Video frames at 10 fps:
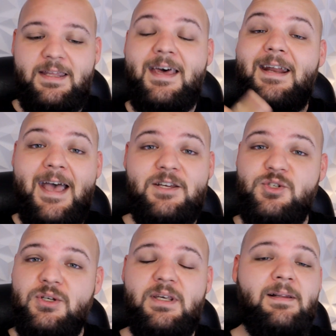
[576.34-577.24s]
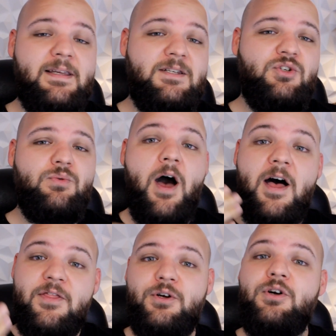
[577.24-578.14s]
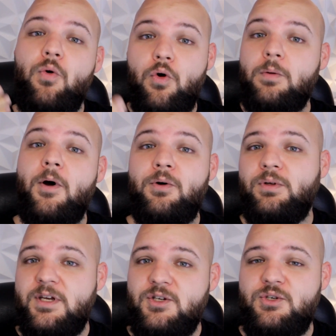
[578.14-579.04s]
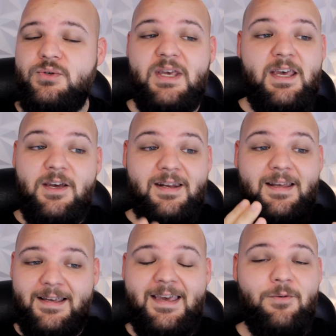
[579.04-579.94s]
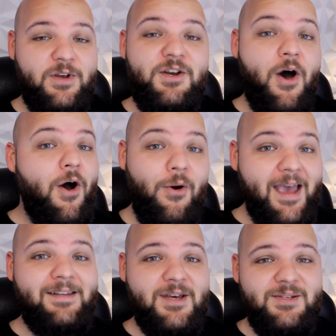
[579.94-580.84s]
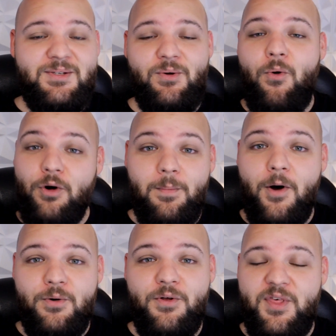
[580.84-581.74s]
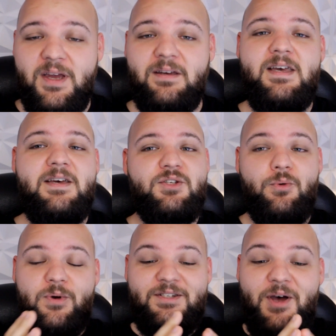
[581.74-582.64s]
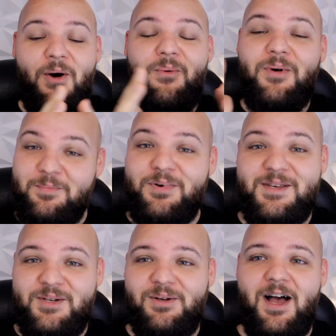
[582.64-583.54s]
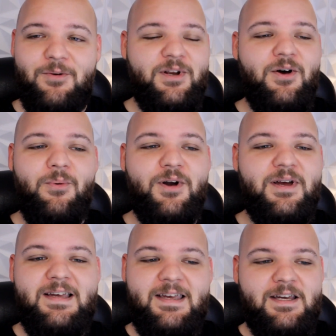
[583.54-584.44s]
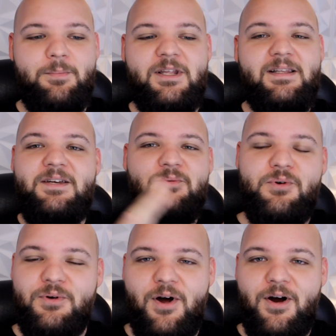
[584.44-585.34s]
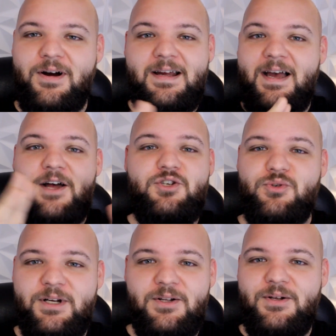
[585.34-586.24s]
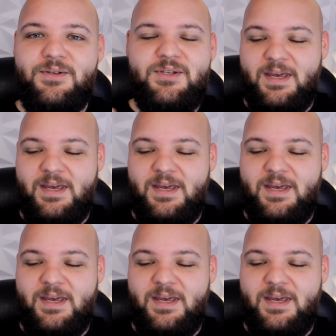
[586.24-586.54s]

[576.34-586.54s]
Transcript: and that actually can lead to other hormonal issues. And again, we know HS is a hormonal thing, so we don't want to press our luck. We don't want to completely ruin our adrenals